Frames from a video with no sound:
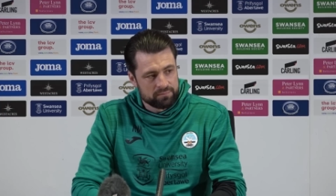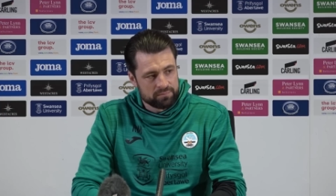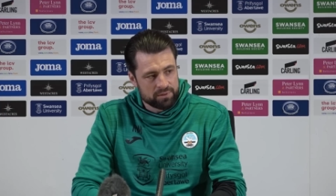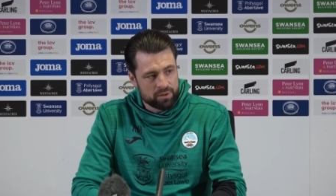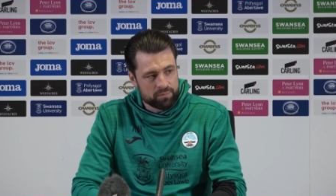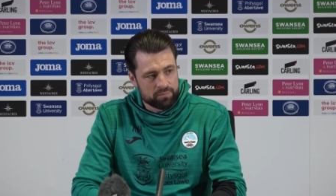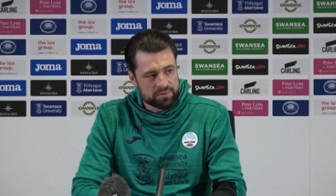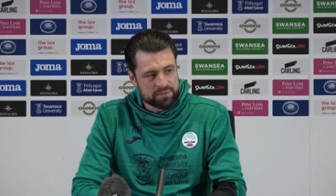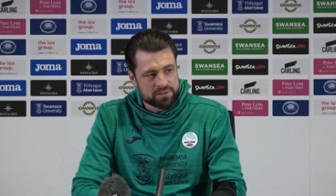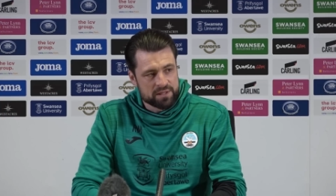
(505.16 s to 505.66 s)

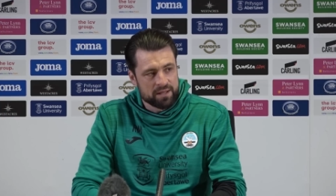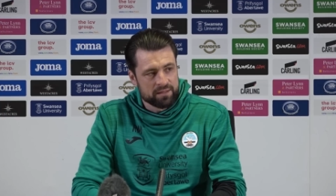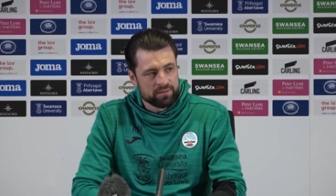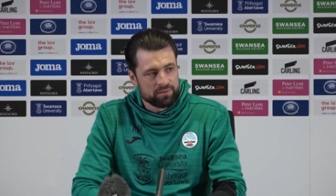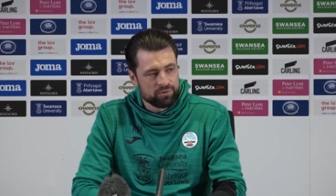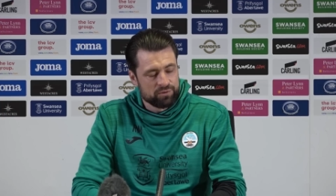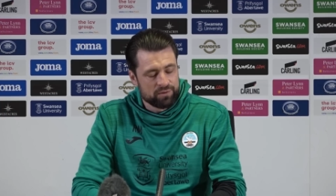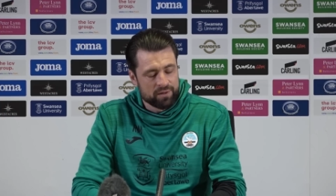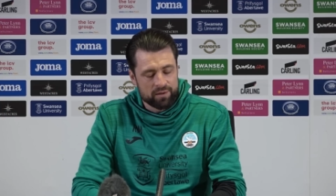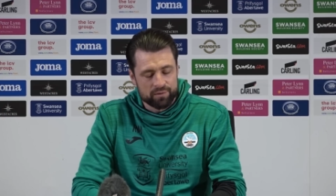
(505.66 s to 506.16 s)
Don't
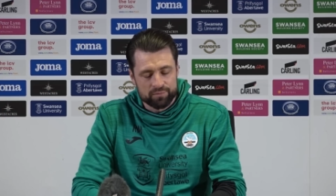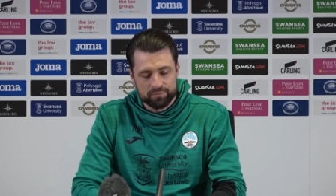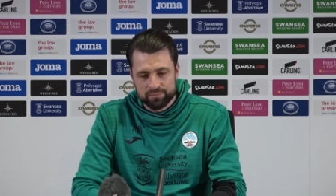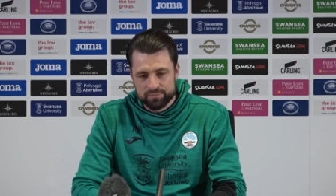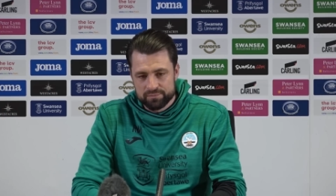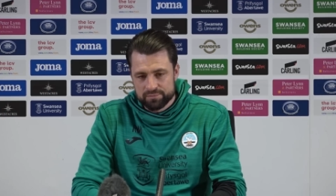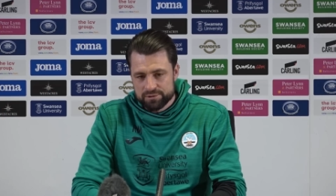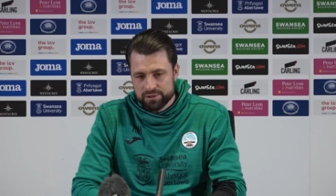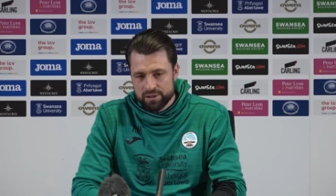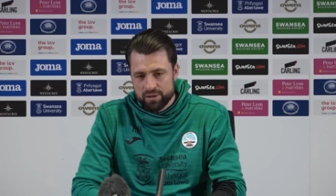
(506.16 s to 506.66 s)
pretend you don't.
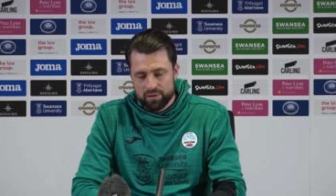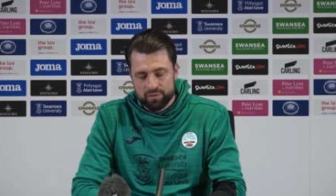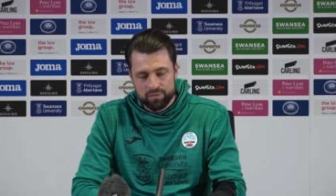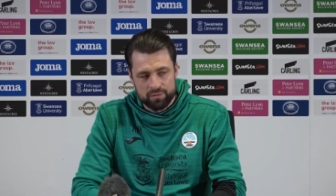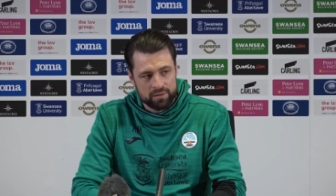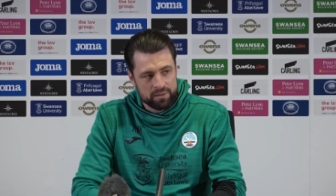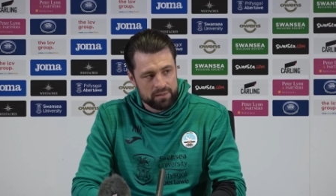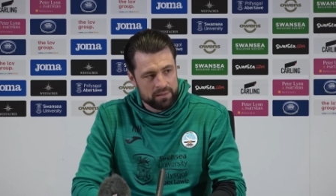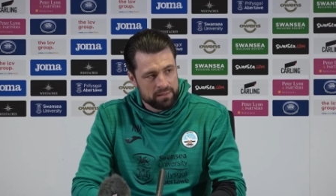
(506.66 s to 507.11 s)
So